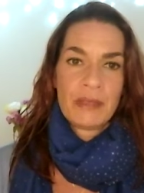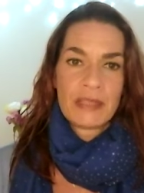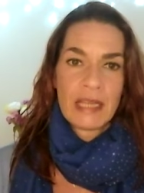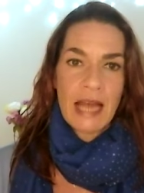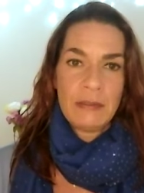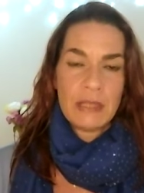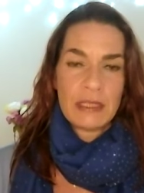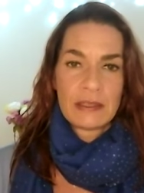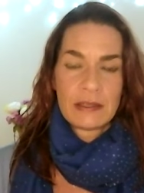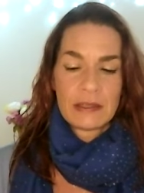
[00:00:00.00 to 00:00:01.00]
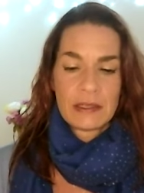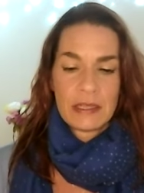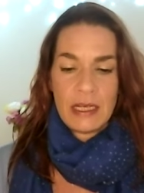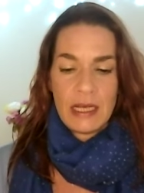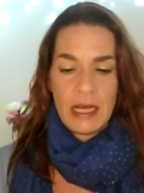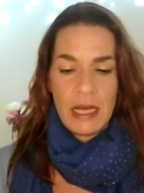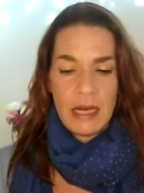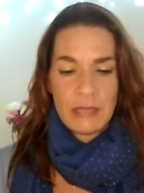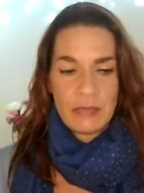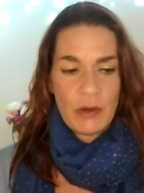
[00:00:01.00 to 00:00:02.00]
misalignments, um,